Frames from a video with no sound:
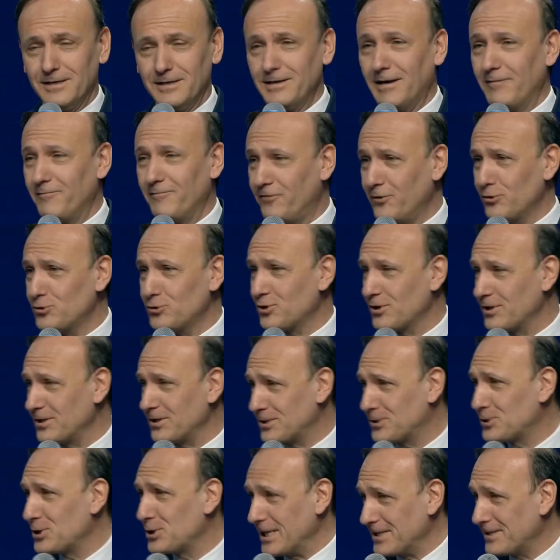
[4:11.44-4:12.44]
unfortunately,
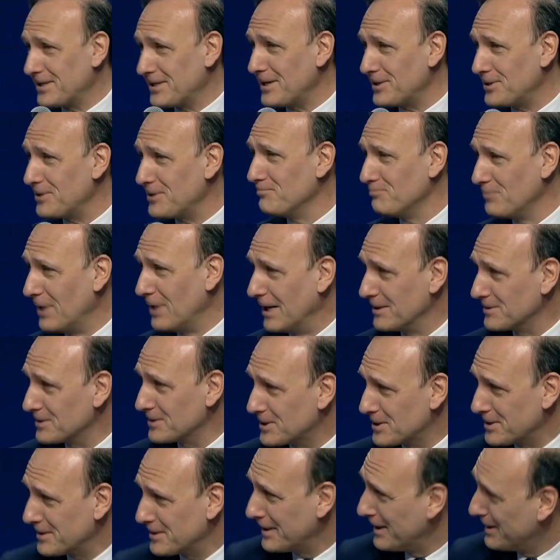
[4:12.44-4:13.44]
it's just 18
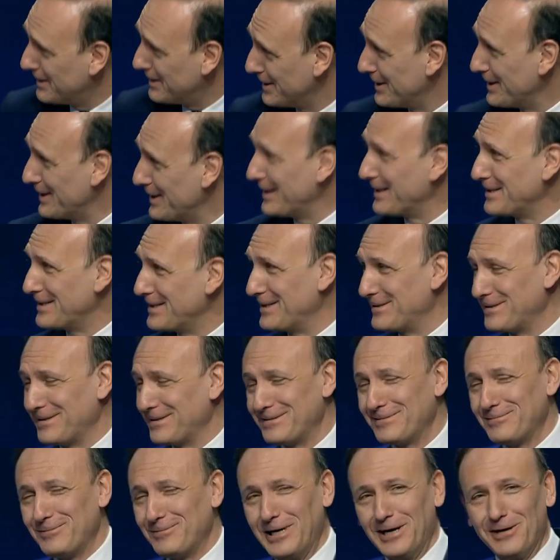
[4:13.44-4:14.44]
months
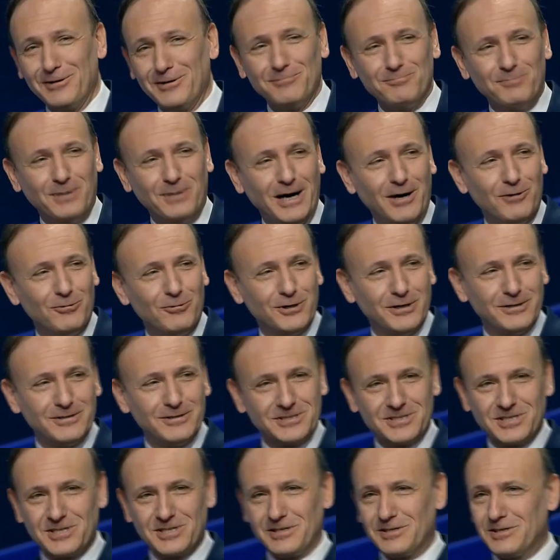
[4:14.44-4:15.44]
that we are in power.
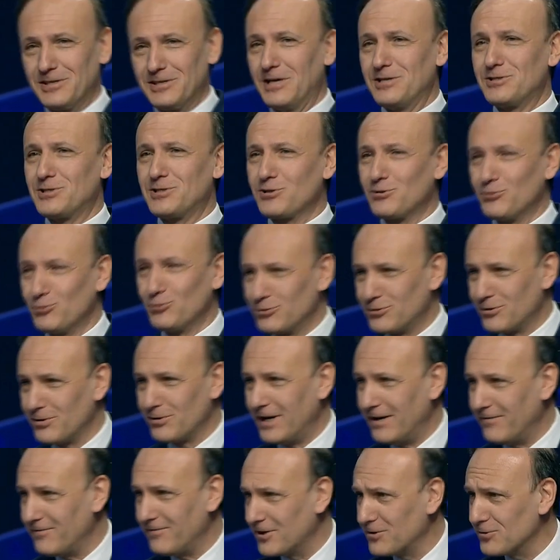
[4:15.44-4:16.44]
It's good to
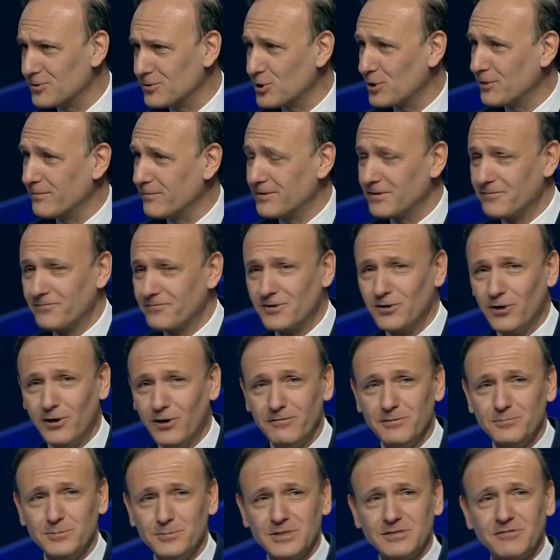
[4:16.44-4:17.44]
have a conservative
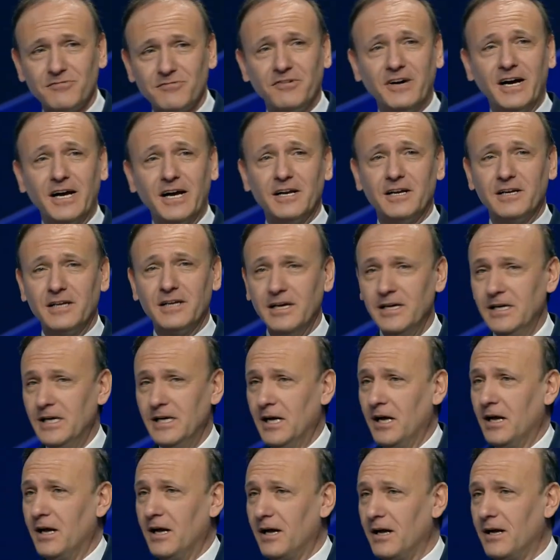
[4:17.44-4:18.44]
government, finally.
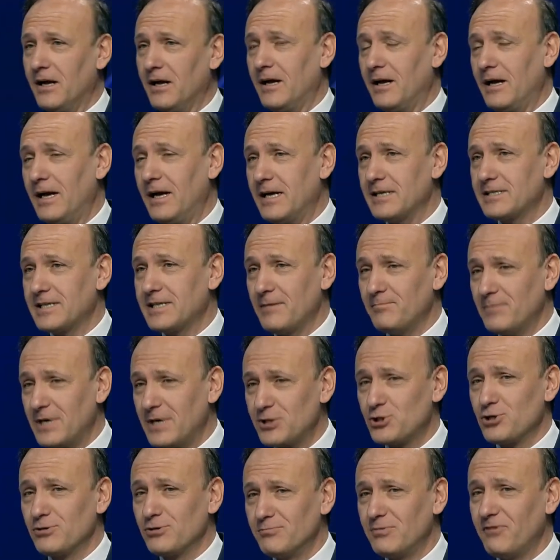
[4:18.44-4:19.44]
As I
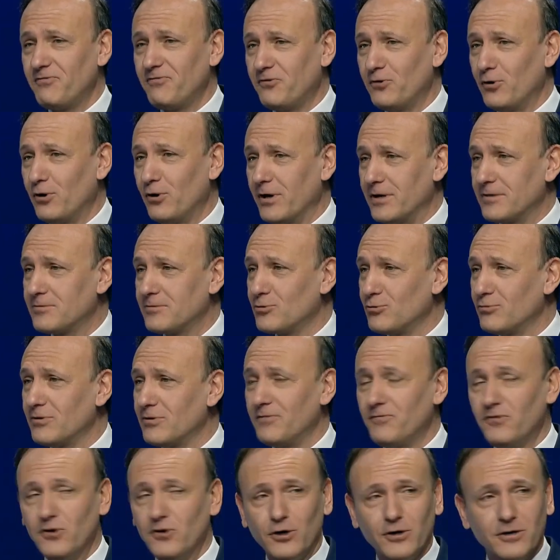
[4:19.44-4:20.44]
mentioned before, to
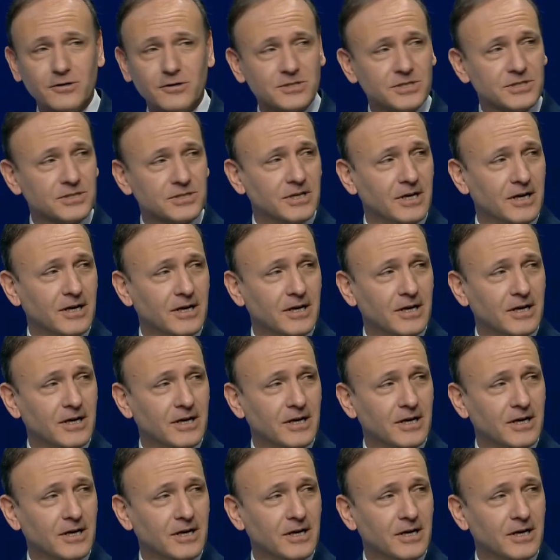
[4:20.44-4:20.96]
reverse